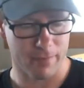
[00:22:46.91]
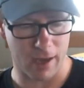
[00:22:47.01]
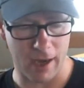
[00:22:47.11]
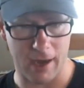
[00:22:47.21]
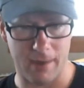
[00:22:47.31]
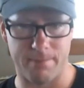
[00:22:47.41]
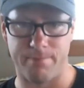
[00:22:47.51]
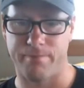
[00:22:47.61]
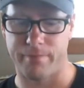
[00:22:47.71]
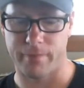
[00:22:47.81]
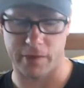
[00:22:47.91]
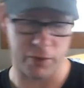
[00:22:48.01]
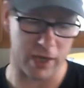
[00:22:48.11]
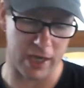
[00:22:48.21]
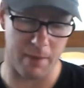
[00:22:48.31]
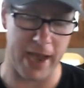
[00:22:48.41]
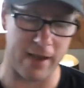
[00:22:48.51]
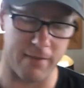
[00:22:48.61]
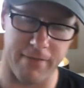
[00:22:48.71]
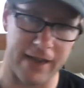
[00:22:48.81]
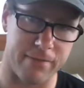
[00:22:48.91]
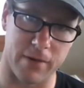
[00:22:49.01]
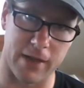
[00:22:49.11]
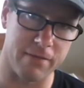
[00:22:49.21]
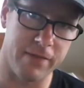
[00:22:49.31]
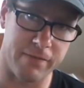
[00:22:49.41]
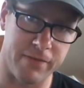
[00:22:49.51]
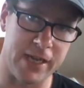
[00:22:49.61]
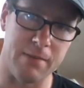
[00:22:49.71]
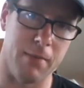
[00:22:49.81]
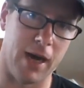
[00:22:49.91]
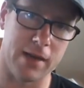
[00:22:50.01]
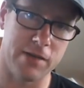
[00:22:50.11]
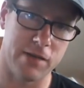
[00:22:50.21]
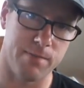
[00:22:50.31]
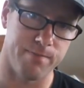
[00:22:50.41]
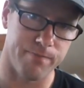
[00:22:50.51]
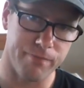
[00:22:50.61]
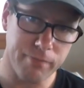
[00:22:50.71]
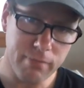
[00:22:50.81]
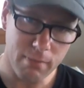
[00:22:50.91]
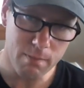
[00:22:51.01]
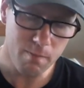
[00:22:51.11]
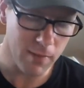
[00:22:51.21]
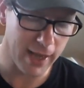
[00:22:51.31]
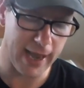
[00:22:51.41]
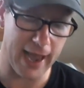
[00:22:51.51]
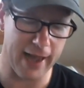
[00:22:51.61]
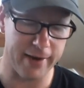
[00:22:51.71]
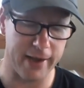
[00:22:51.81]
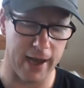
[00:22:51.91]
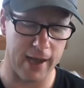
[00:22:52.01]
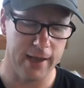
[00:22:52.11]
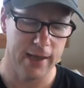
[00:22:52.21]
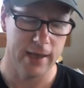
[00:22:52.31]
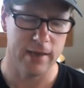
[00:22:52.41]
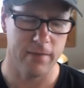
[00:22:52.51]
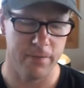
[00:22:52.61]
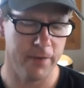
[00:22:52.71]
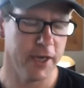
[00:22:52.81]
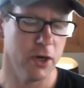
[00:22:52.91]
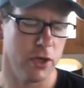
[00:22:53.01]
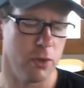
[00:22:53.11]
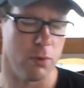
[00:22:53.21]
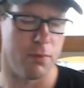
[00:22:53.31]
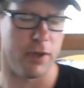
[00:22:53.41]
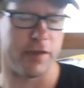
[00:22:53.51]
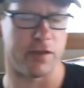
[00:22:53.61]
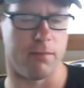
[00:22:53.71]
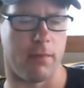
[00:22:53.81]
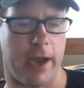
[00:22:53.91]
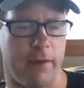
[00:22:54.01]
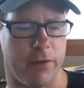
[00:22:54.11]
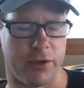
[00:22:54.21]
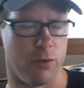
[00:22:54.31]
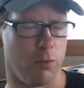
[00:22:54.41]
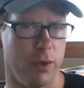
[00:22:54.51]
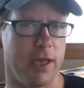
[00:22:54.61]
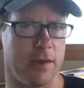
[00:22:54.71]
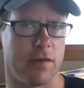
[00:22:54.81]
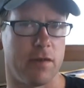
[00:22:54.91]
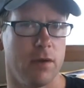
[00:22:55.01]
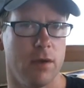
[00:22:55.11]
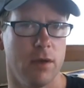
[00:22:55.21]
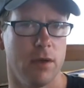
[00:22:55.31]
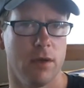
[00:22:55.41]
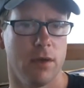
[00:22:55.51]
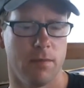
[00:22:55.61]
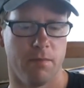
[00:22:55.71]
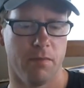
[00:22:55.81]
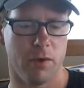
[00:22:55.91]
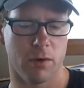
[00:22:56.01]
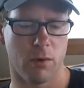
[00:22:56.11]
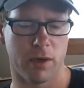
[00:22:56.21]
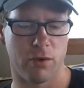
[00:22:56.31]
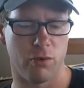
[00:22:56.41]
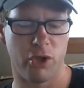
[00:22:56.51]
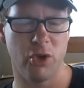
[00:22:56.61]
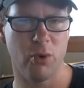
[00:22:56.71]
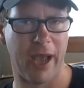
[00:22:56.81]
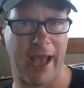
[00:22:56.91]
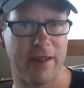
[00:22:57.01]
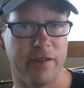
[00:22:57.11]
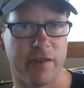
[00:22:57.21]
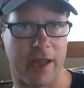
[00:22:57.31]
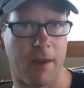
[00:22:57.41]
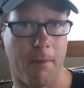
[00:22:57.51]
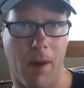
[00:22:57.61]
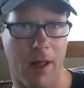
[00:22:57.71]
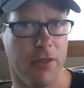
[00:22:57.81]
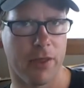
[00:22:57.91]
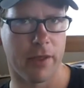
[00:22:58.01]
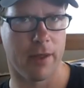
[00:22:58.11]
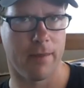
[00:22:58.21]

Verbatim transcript: Because um, you can get a pack of five for like 15 bucks. And uh, figure you replace them every two weeks. You're going through two heads in a month.